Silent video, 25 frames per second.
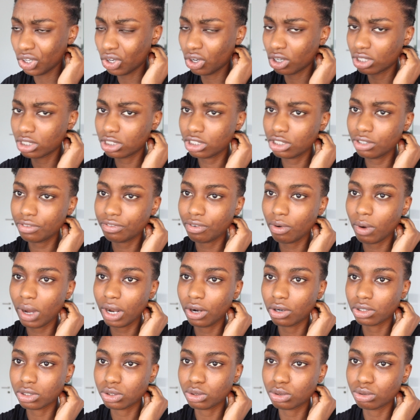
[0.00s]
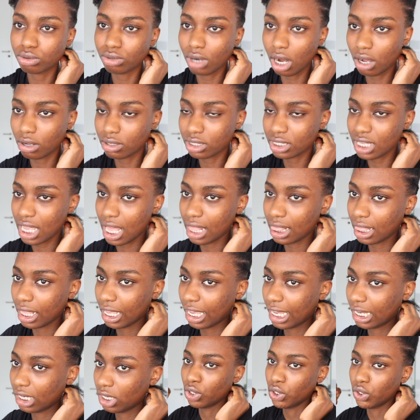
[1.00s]
you continue for 1 or 2 rounds and
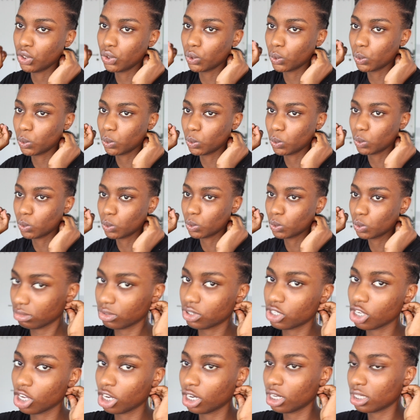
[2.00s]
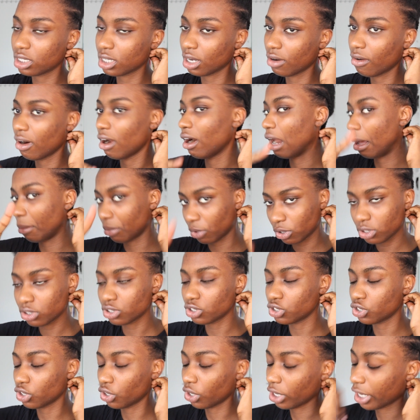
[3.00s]
then you turn it around. I'm going to
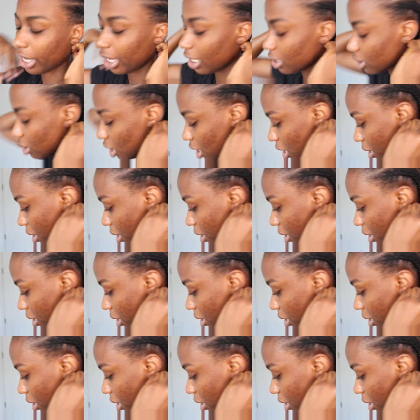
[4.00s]
show you guys,